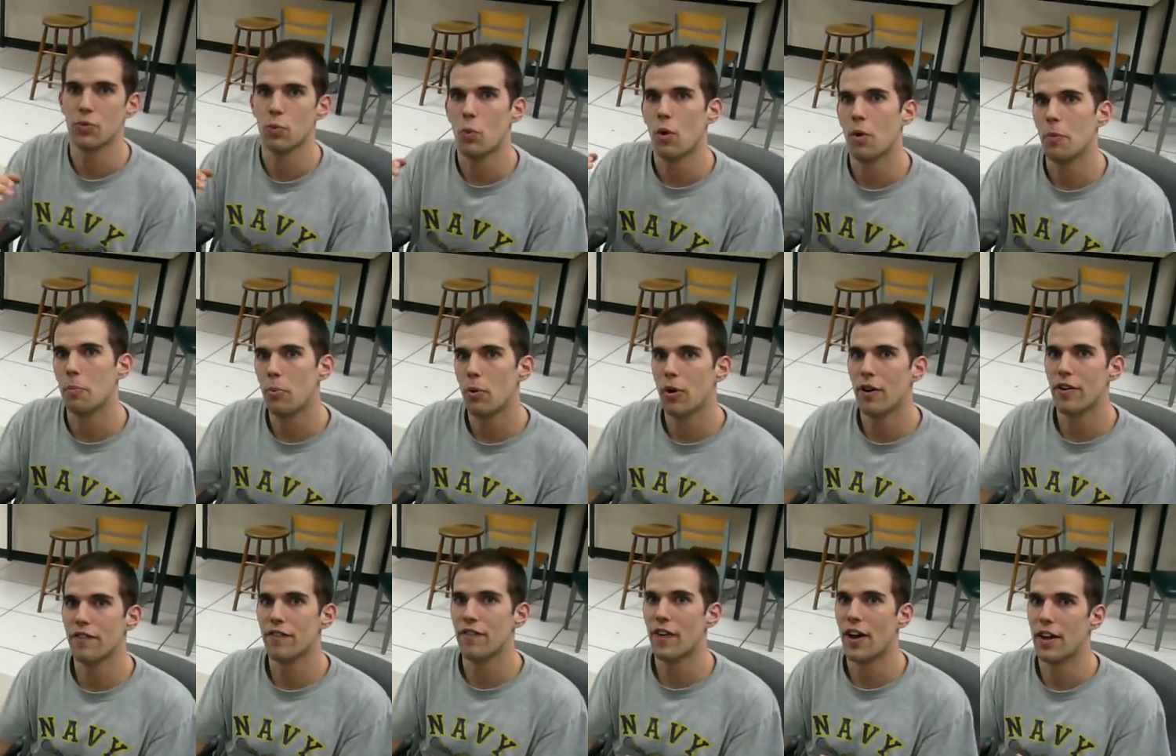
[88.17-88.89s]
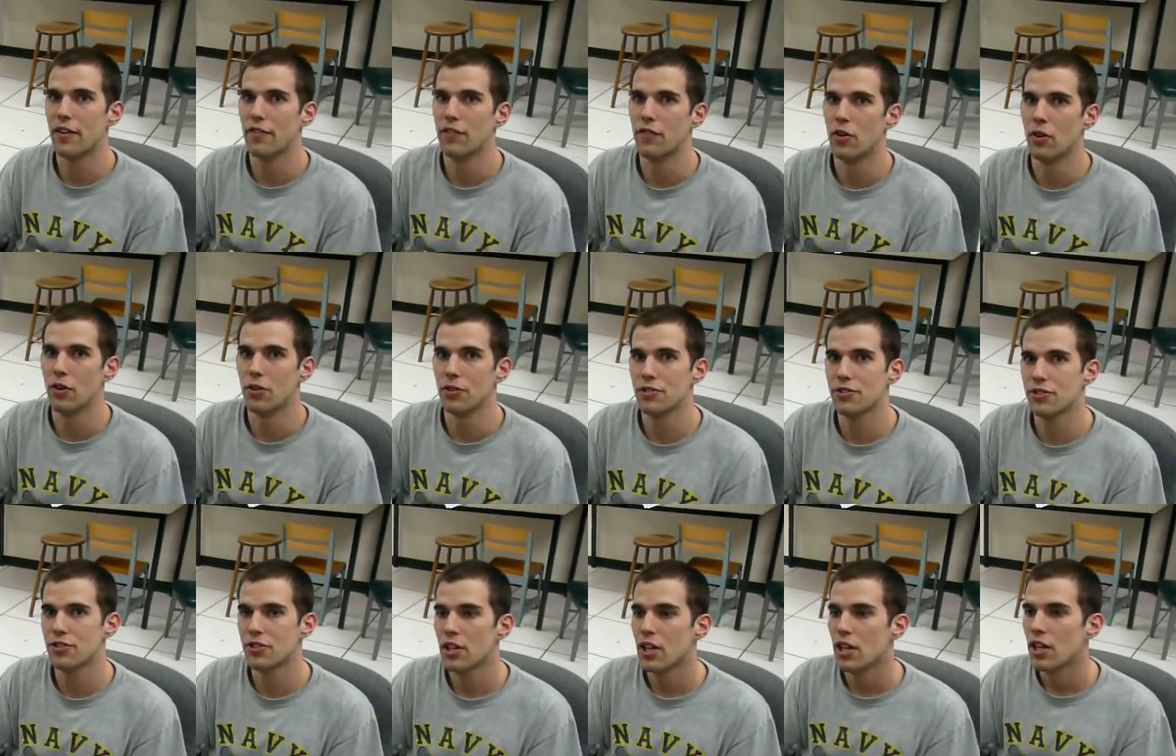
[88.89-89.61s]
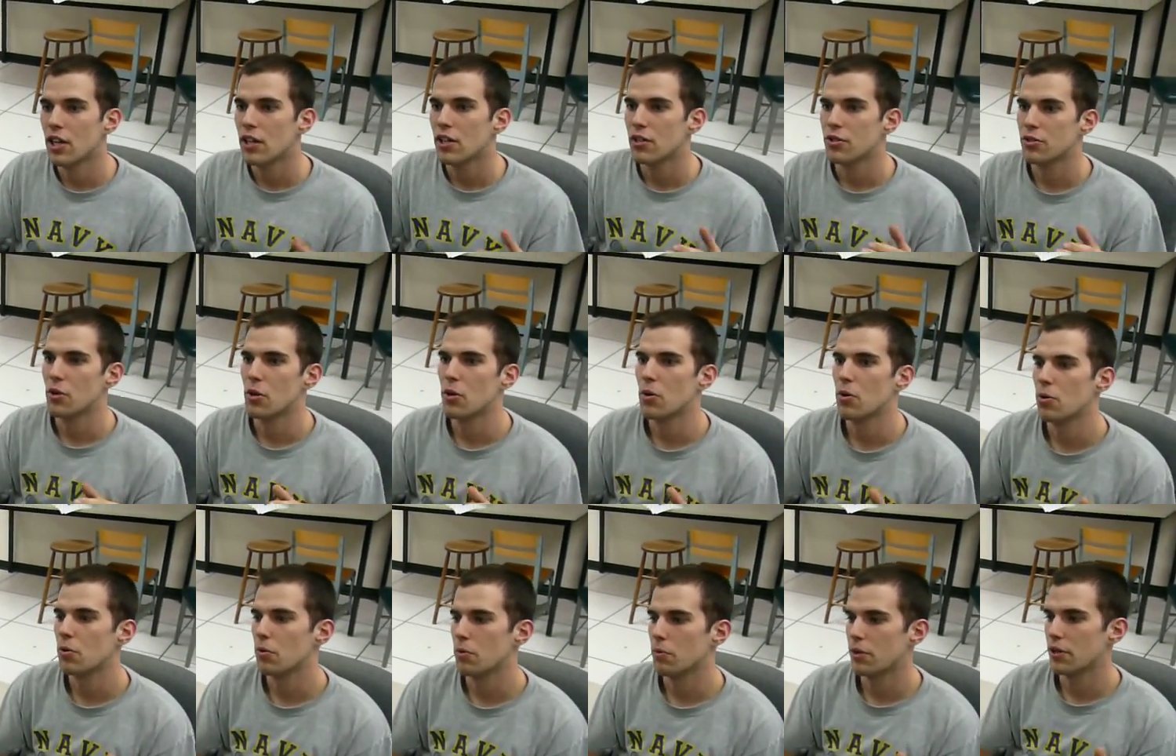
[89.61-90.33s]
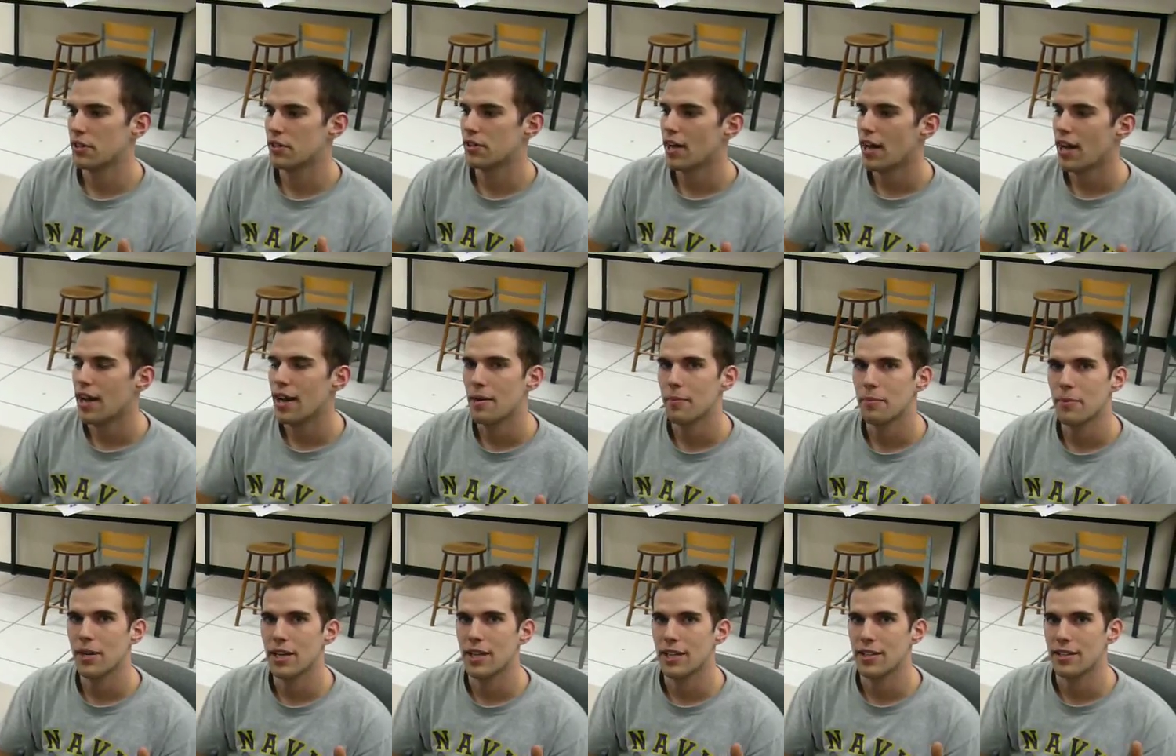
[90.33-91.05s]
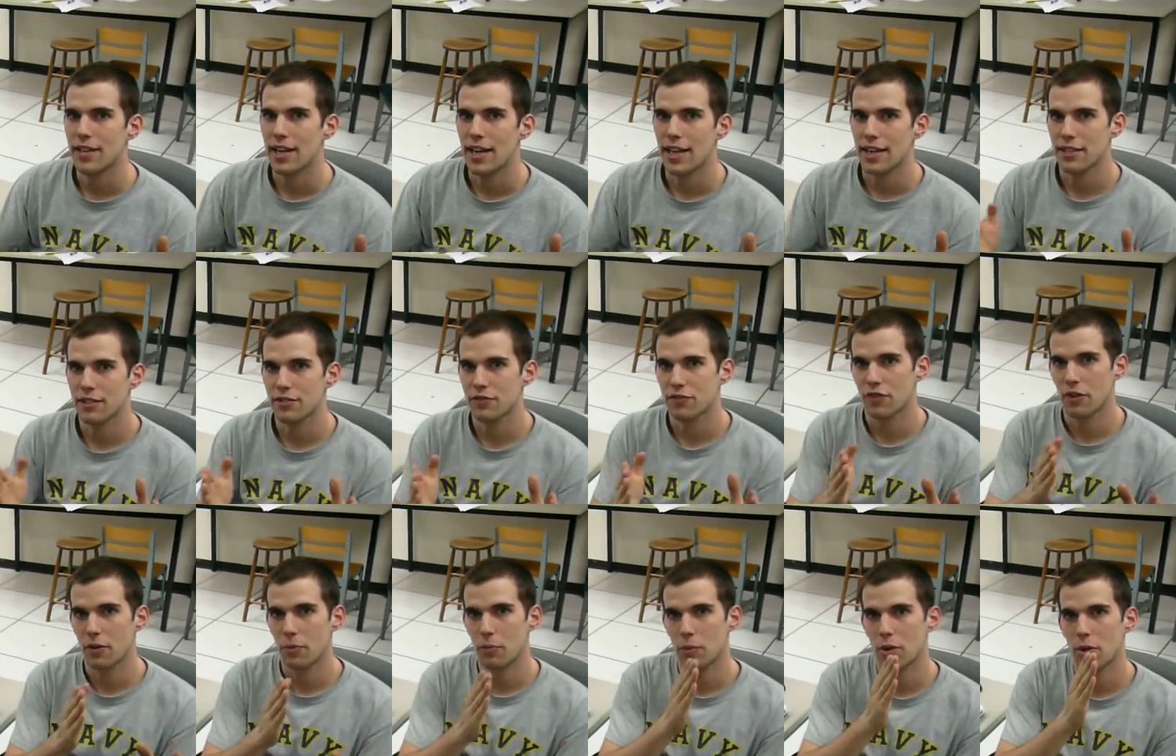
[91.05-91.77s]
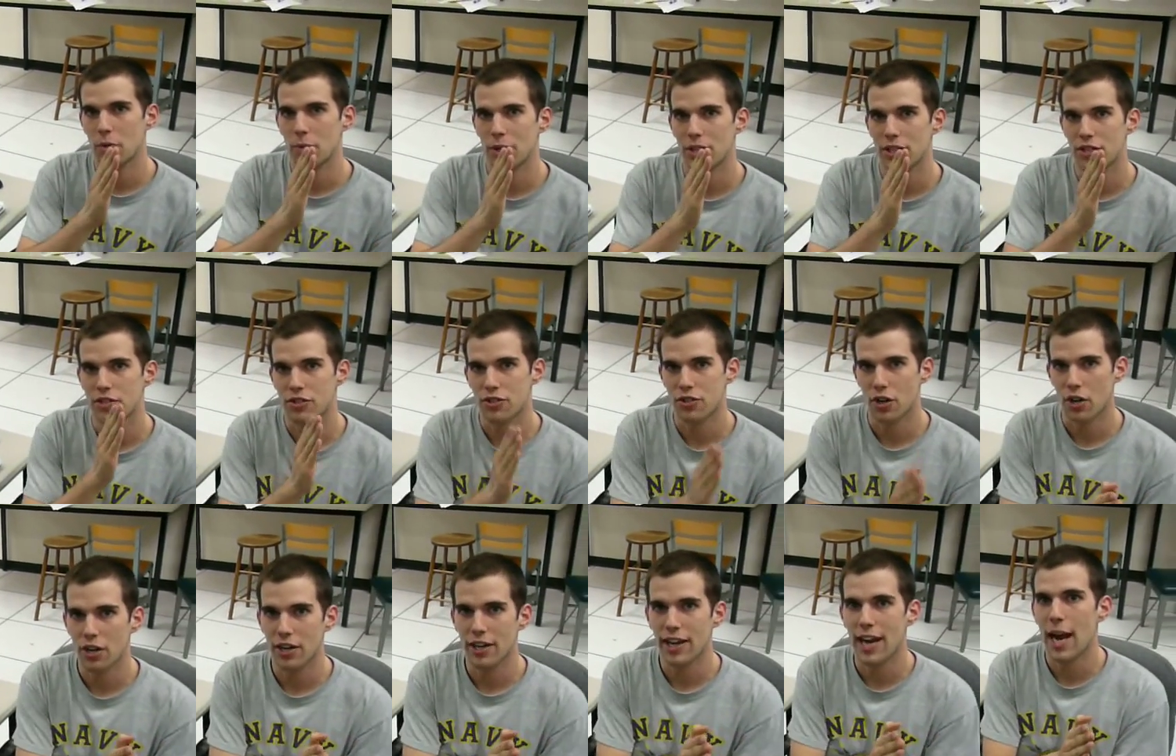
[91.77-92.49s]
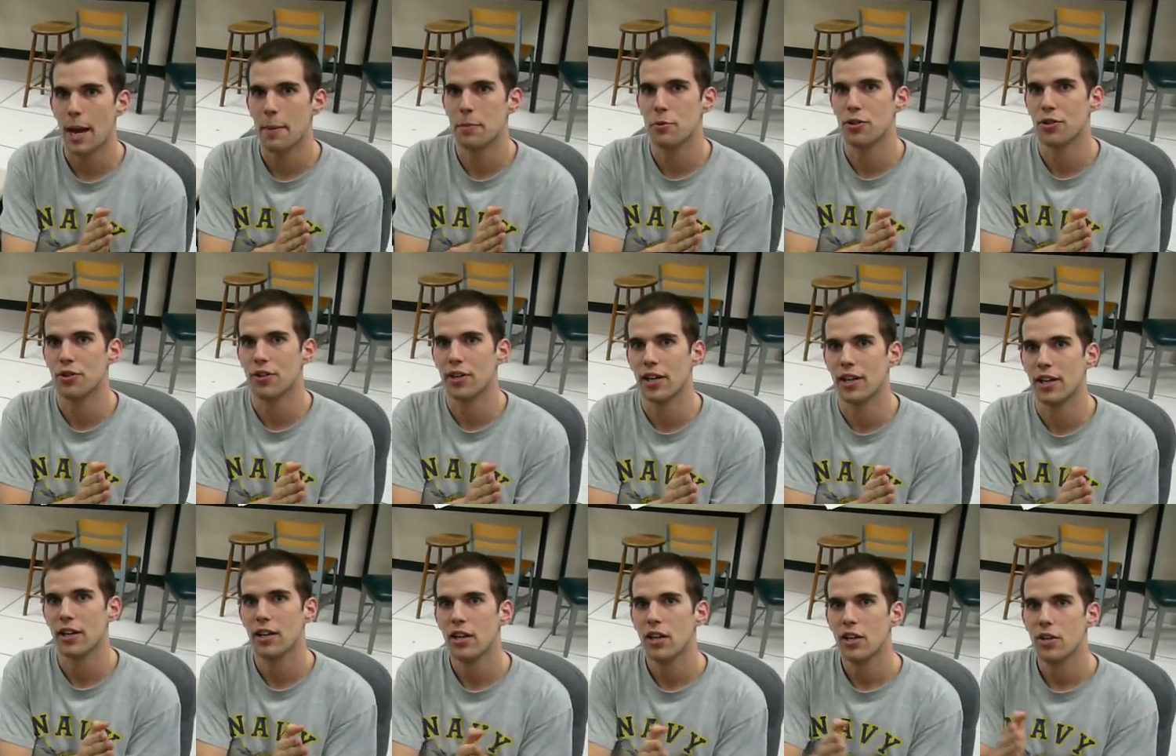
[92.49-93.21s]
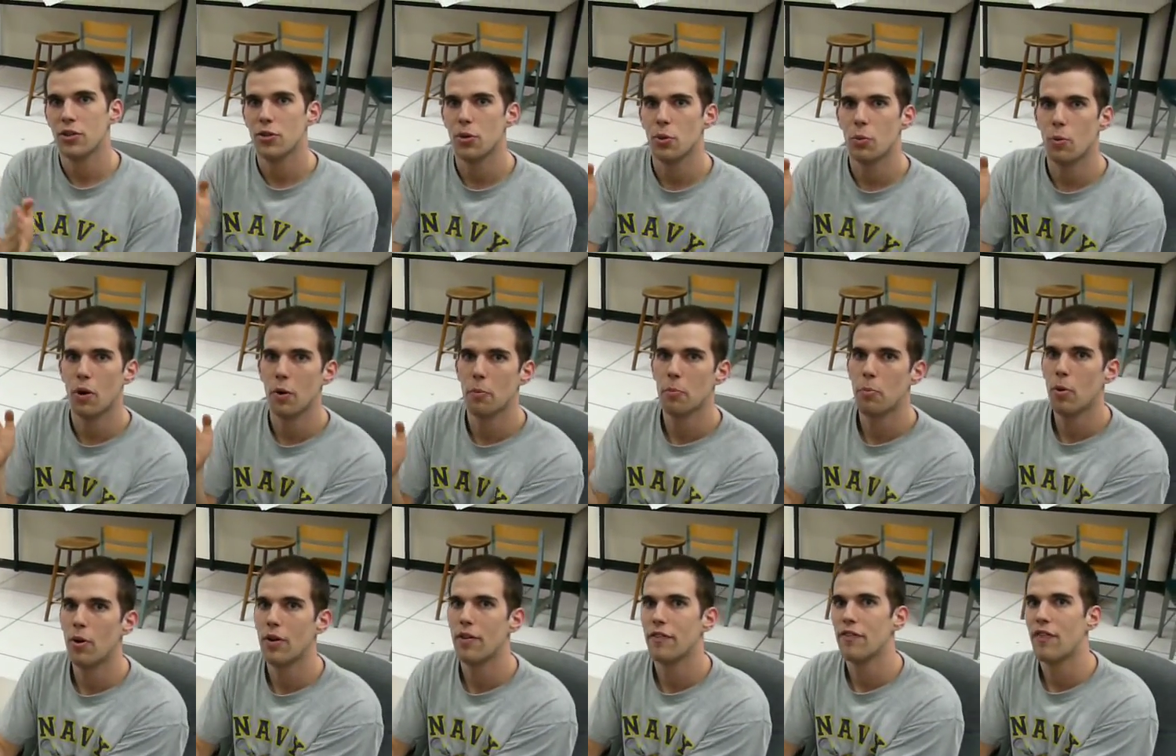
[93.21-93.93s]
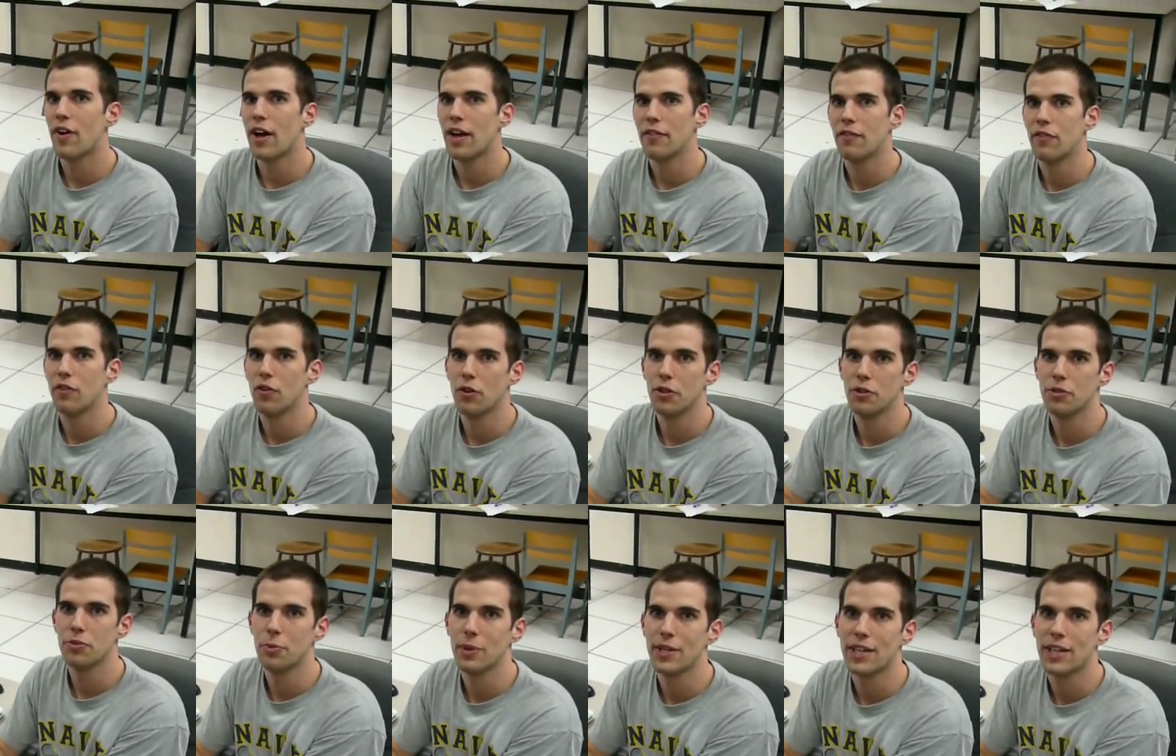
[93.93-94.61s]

1.5 volts. So the time that it takes from when we start capturing to 1.5 volts,